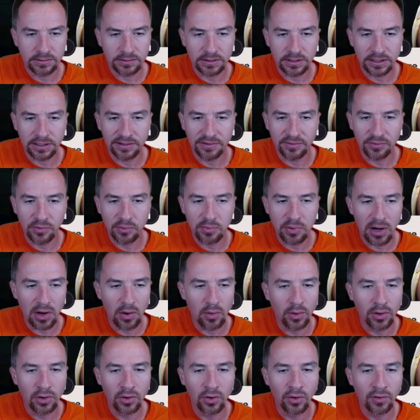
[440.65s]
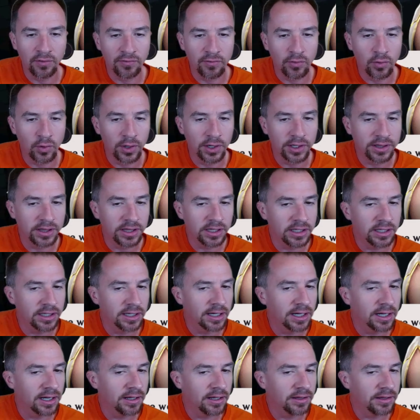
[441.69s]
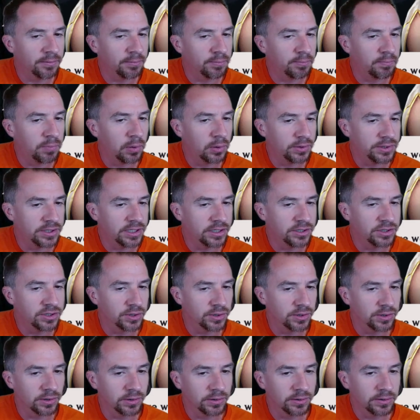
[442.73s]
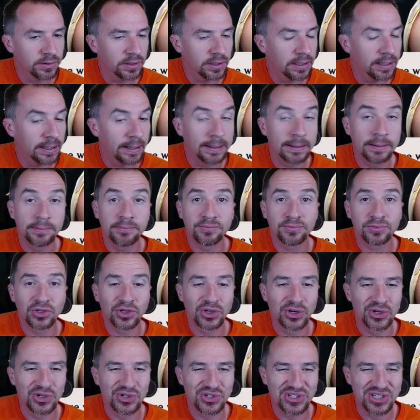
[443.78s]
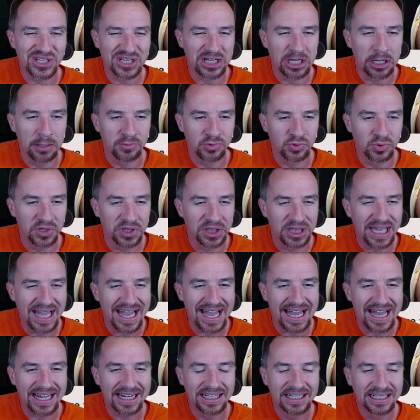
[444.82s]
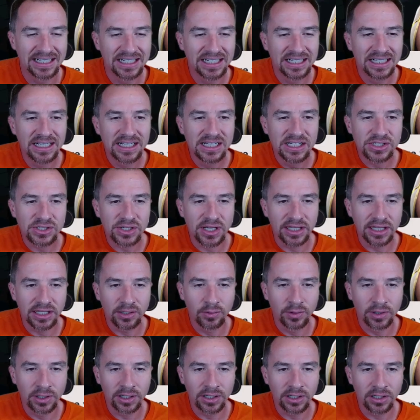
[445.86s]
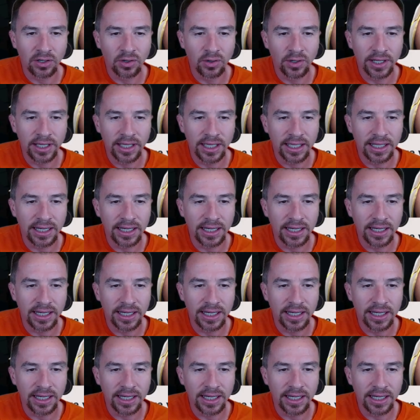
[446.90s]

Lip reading: We probably want to avoid the potential curse that comes with that. So I think we're going to go ahead